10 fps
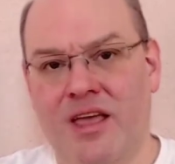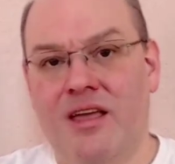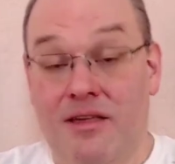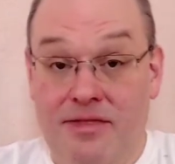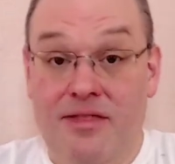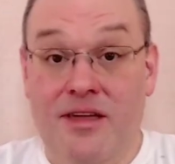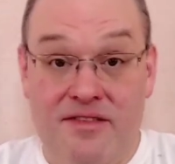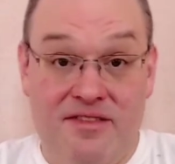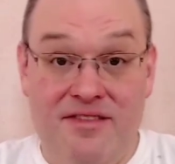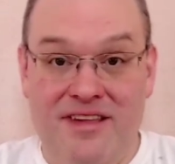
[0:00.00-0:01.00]

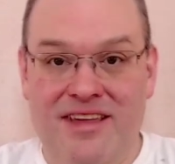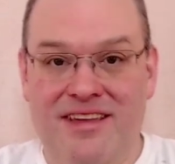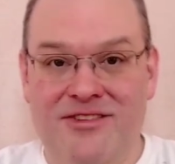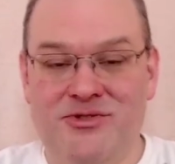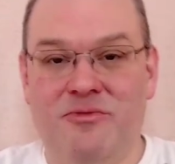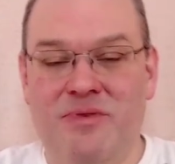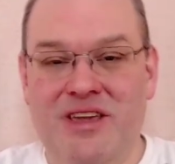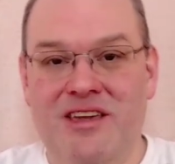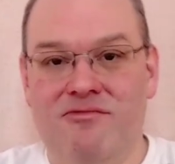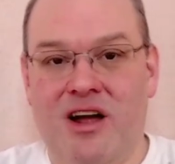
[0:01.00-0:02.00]
this should
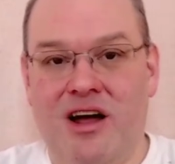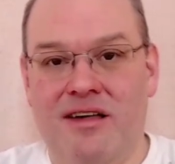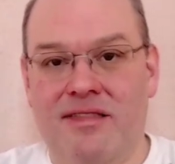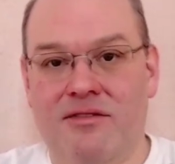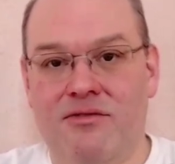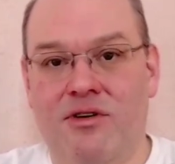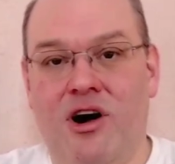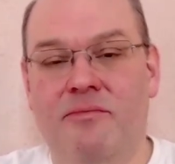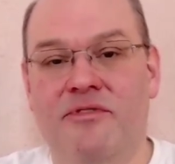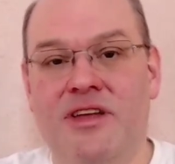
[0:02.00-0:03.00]
be rather
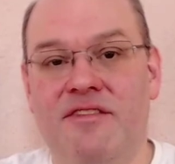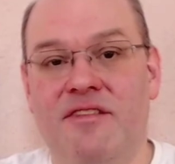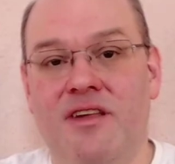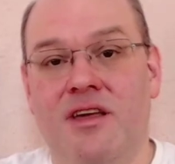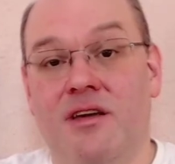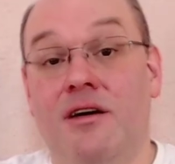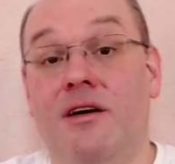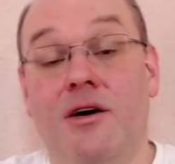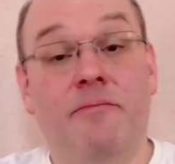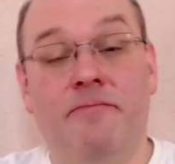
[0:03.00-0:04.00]
obvious.
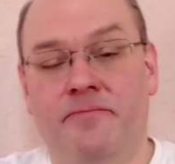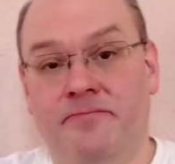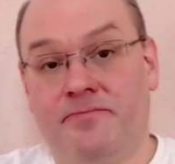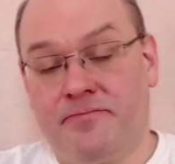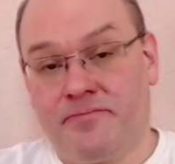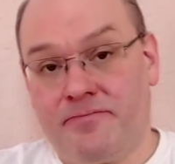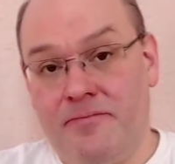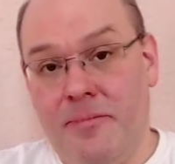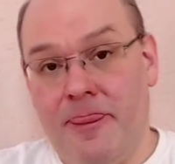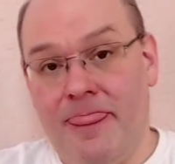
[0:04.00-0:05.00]
Um,
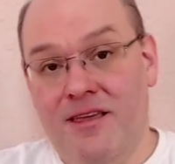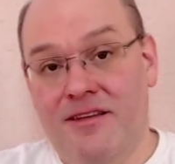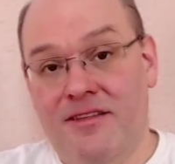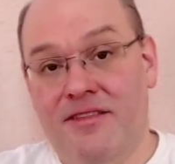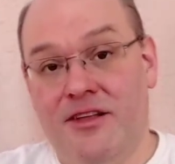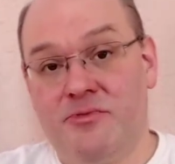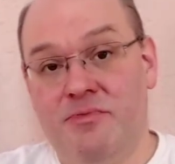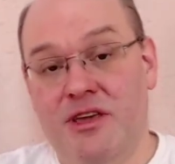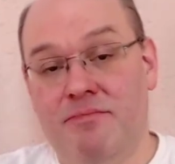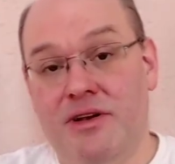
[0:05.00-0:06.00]
such
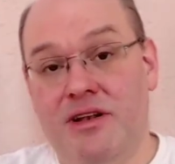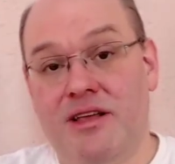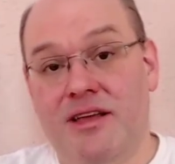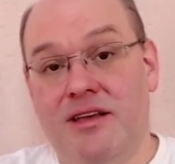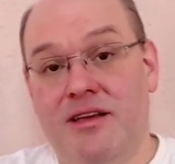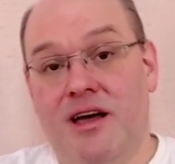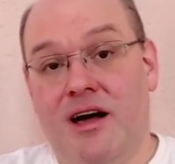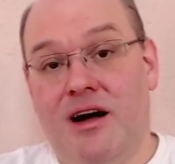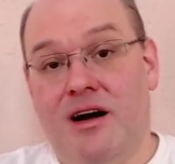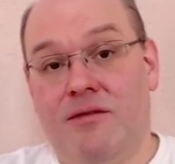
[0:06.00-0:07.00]
people
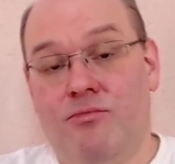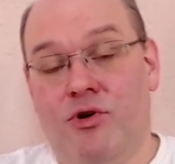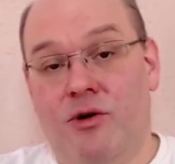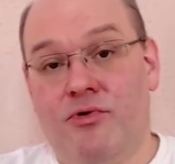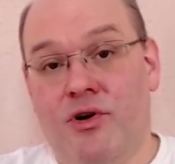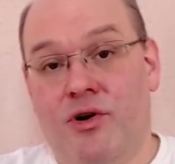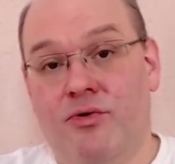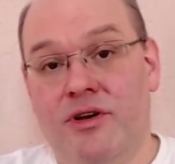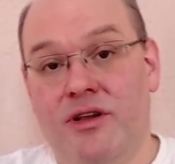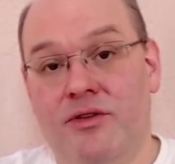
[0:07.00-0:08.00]
are more
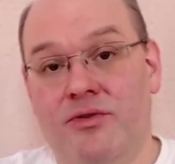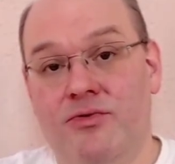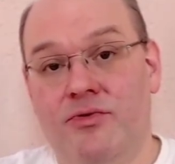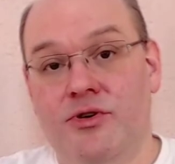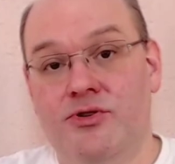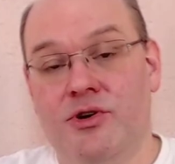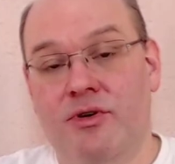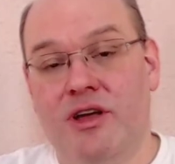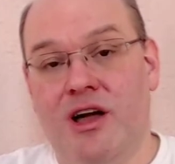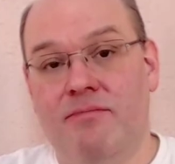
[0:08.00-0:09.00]
prone to
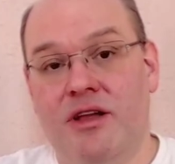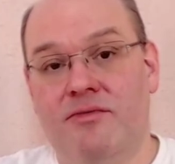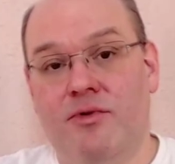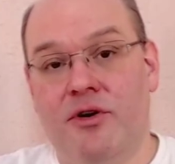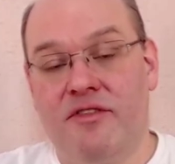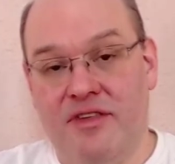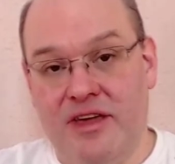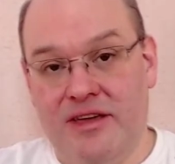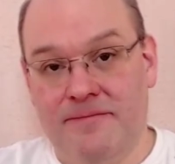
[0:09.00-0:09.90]
showing up at work sick.